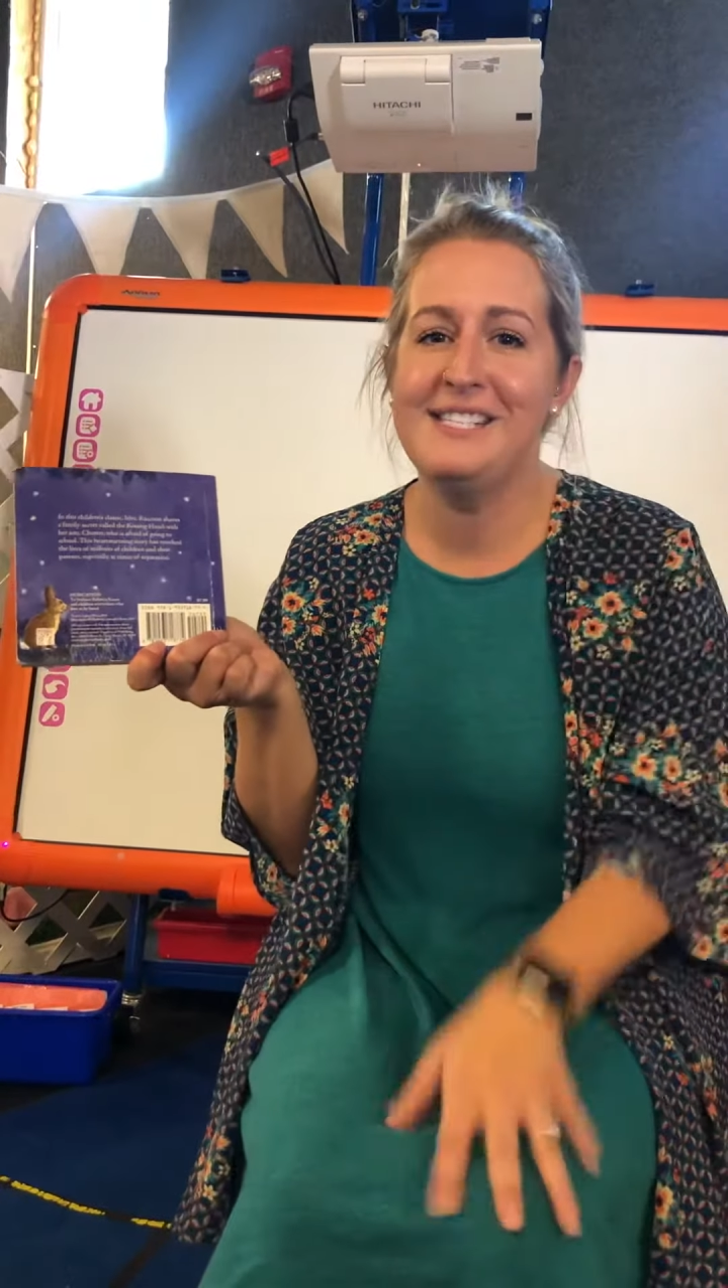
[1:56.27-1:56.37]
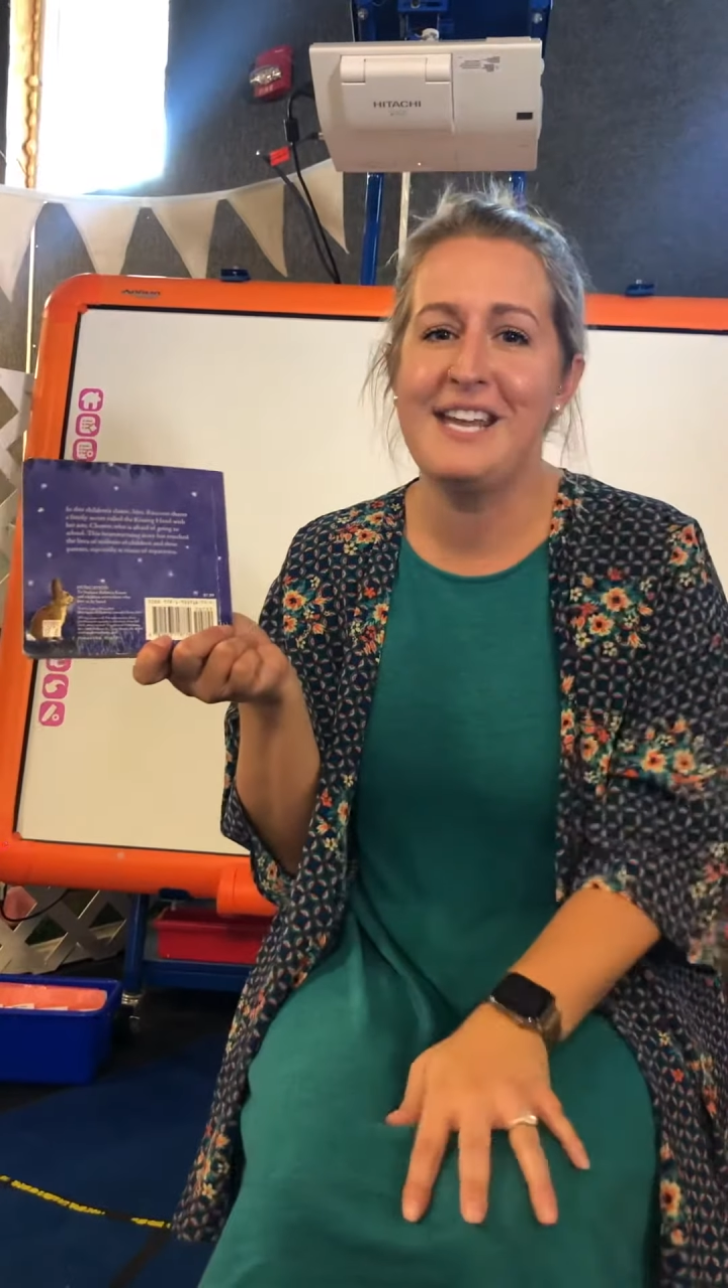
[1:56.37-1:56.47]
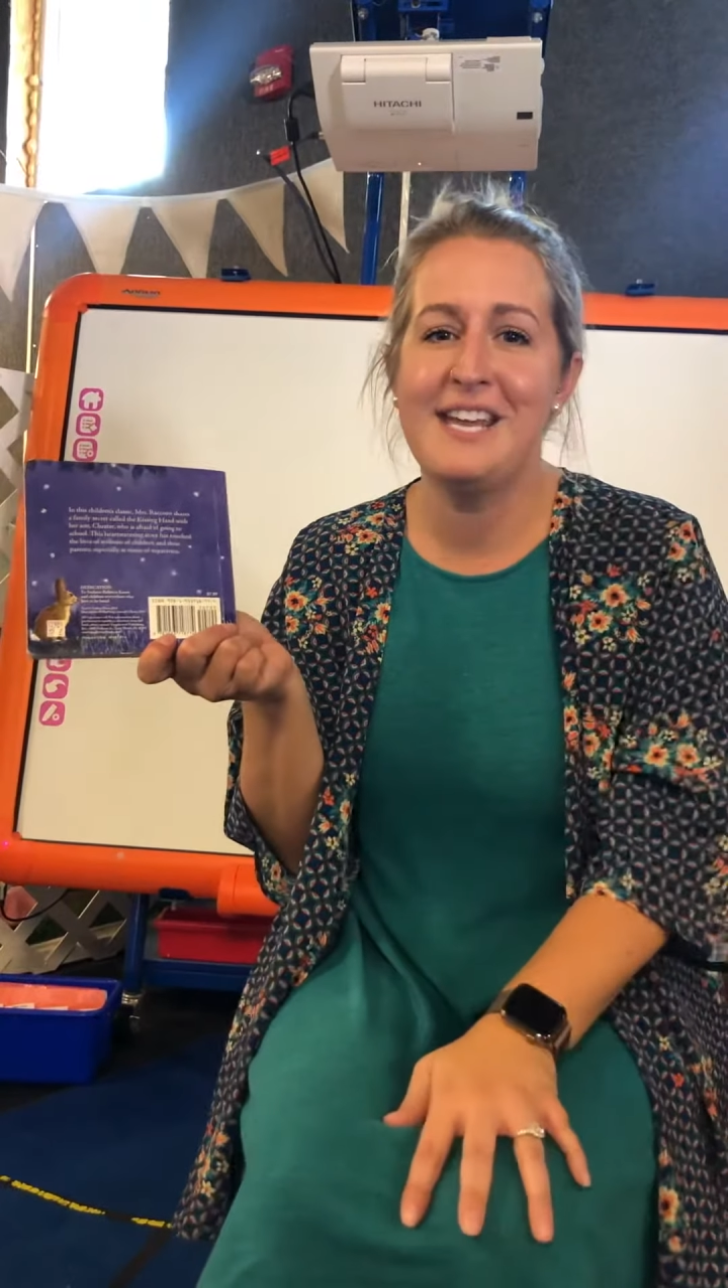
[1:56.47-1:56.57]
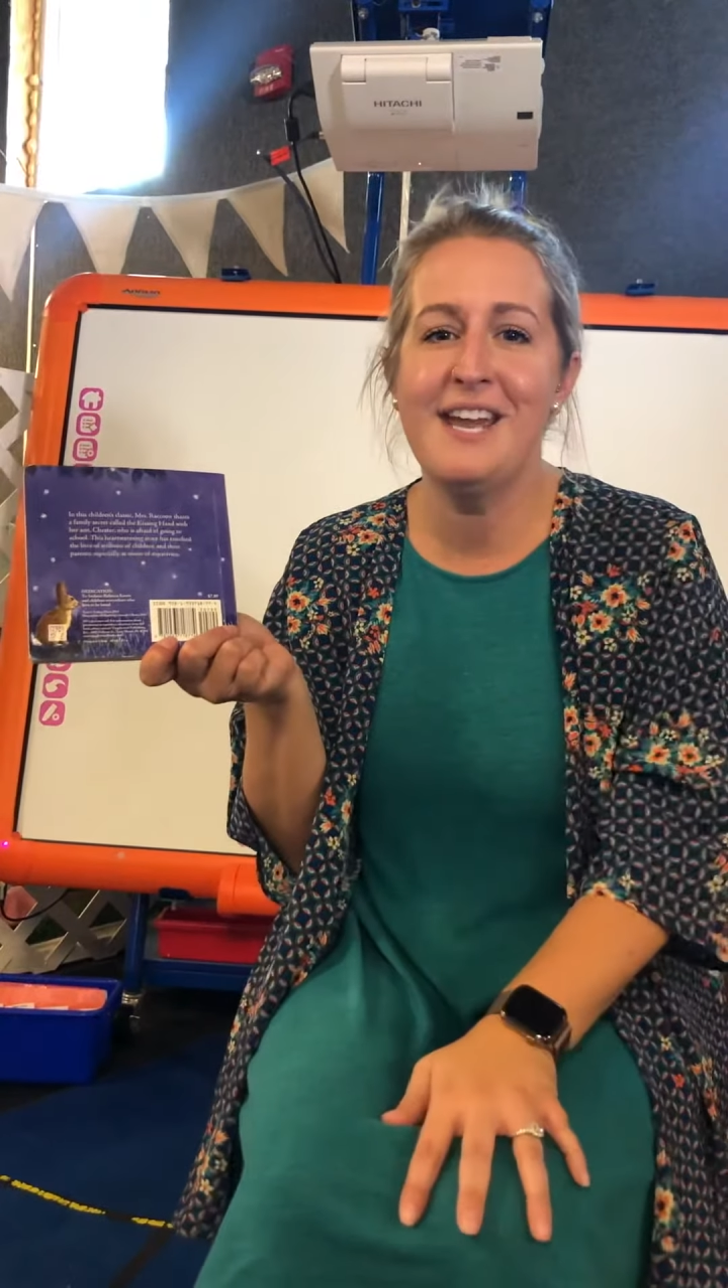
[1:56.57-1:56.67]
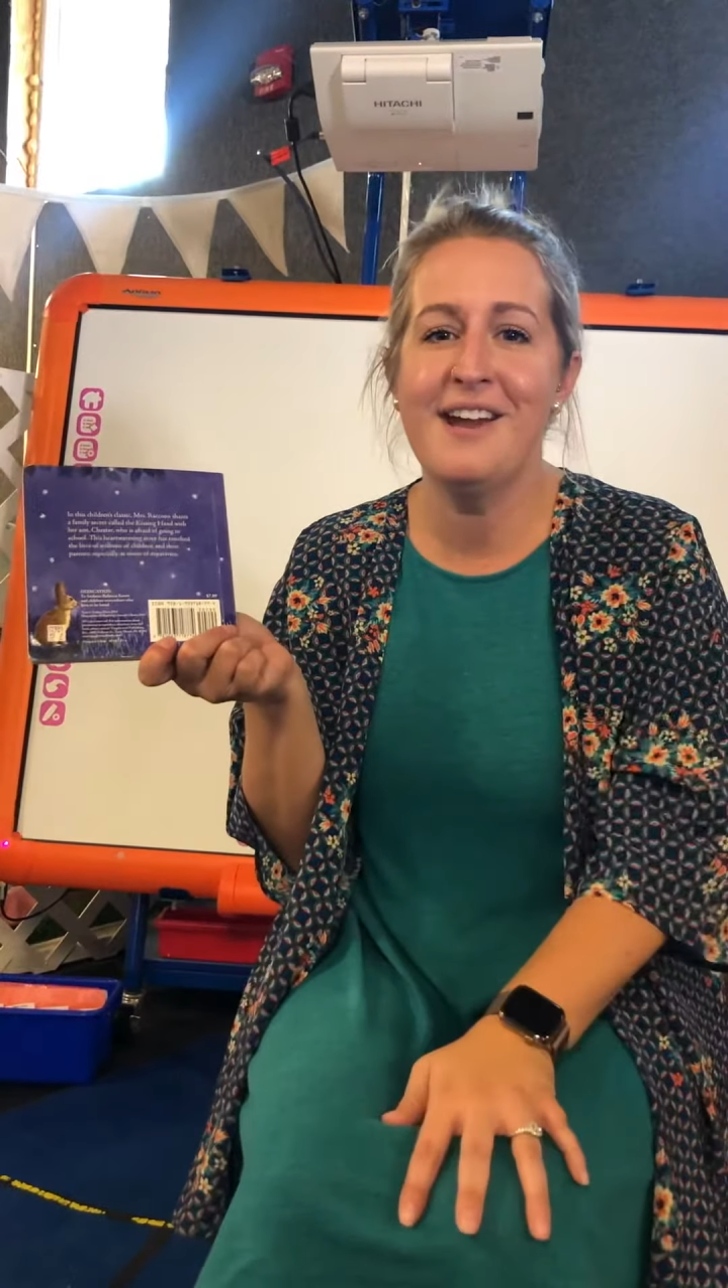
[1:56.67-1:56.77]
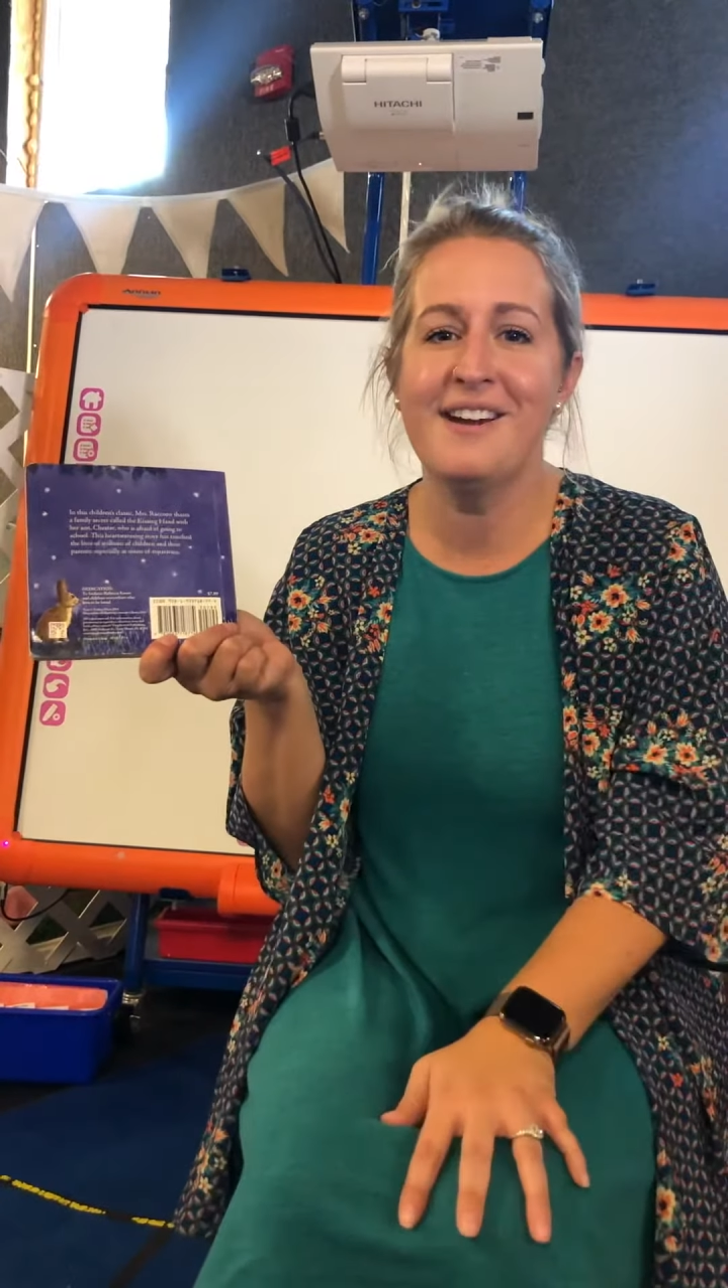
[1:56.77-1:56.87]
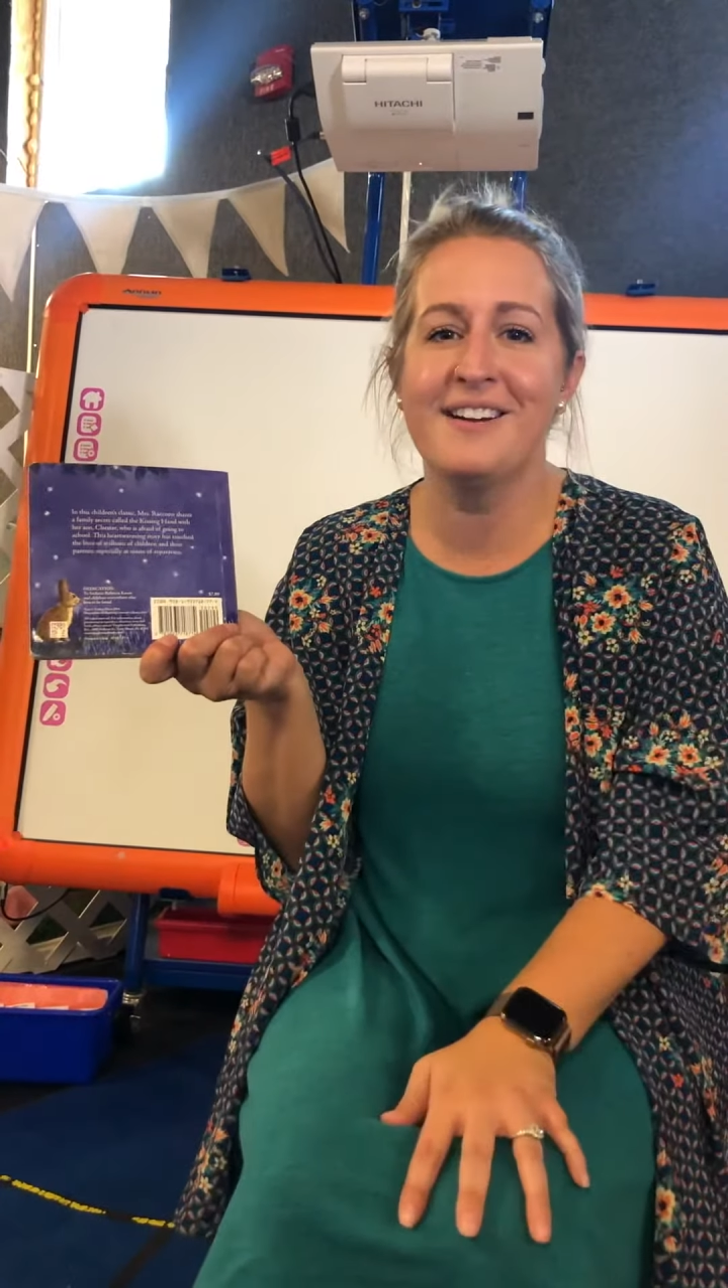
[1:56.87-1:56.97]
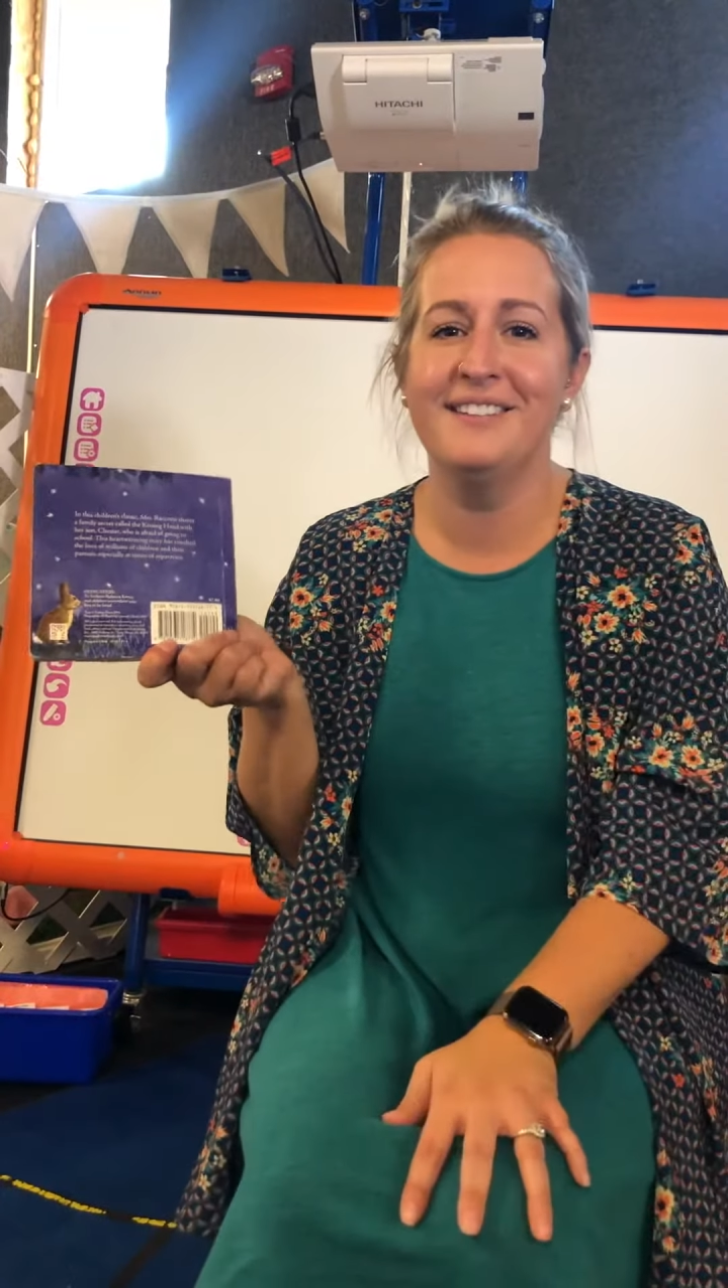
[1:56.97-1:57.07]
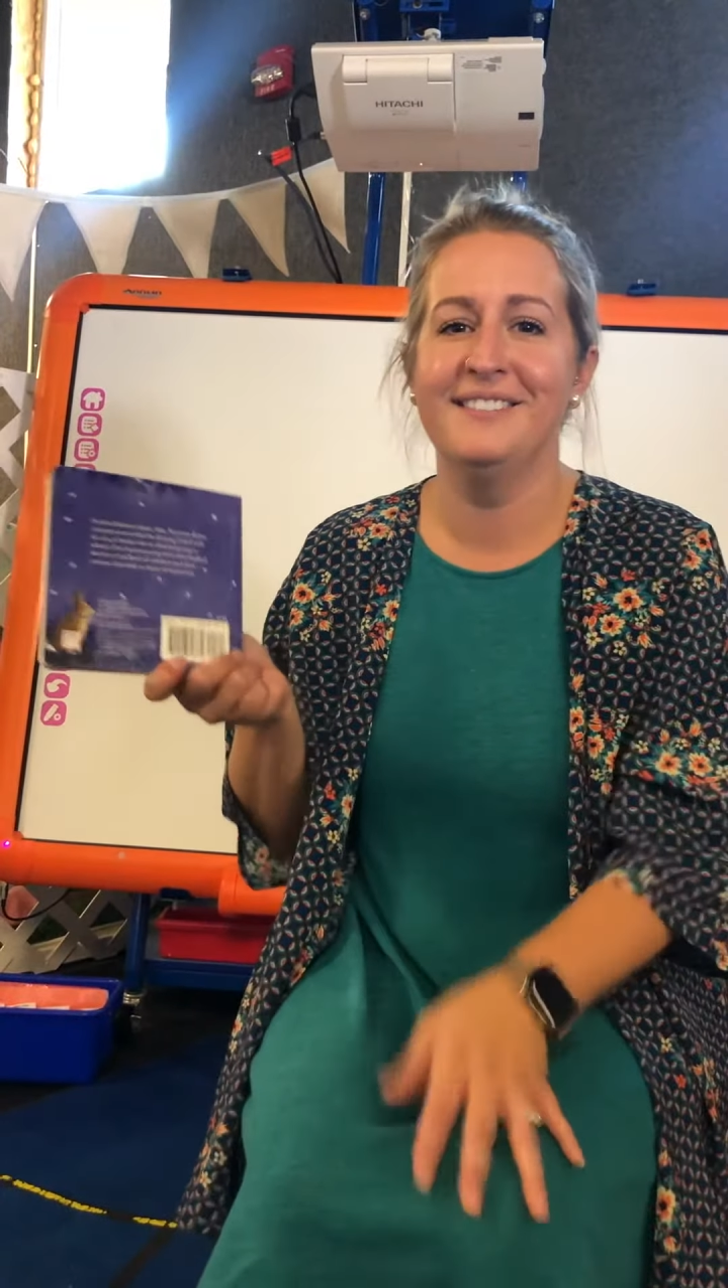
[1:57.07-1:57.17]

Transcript: care.